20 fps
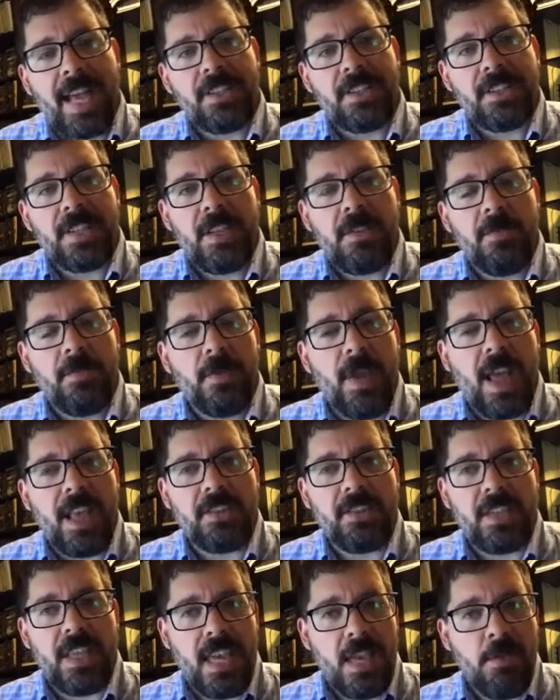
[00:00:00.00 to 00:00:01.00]
in
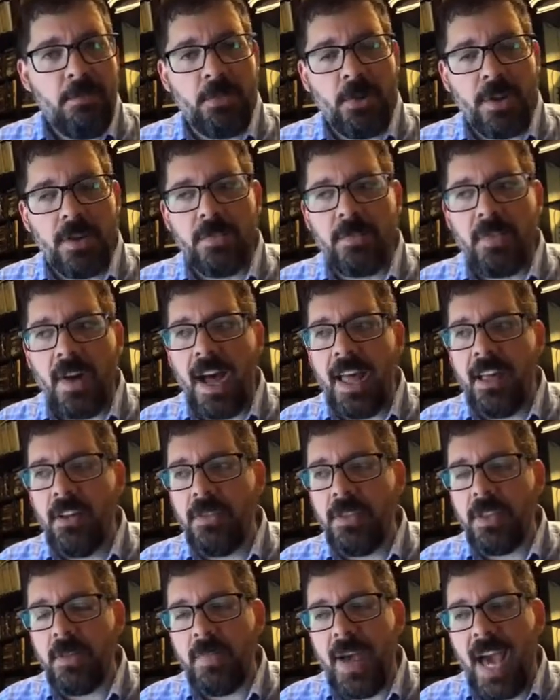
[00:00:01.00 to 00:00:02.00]
as the input file
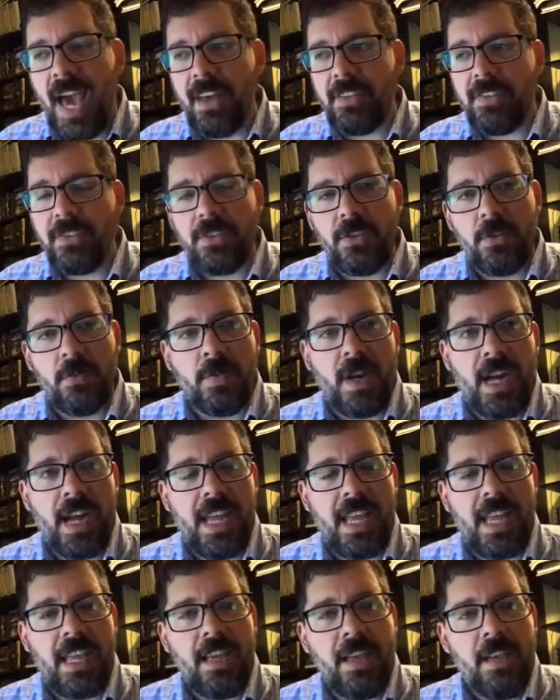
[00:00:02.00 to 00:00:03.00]
the path to
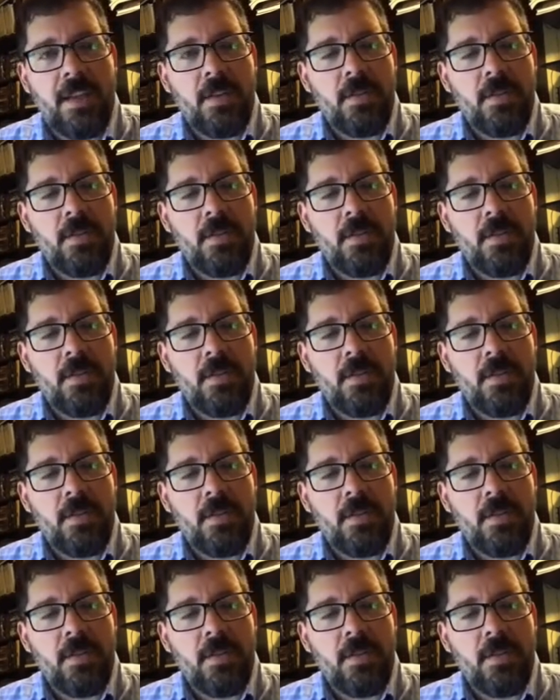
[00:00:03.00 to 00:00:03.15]
my